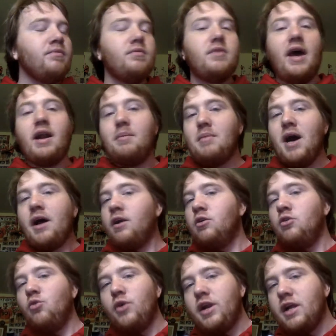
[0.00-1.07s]
that I'm not
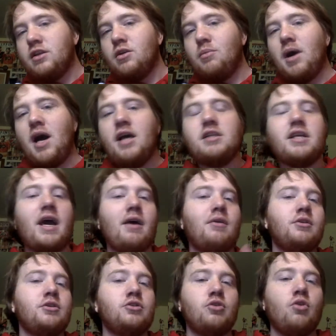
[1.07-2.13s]
annoyed at Tobias
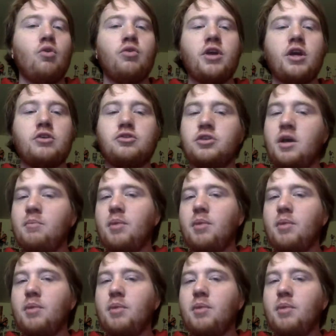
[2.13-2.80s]
Harris as a whole yesterday.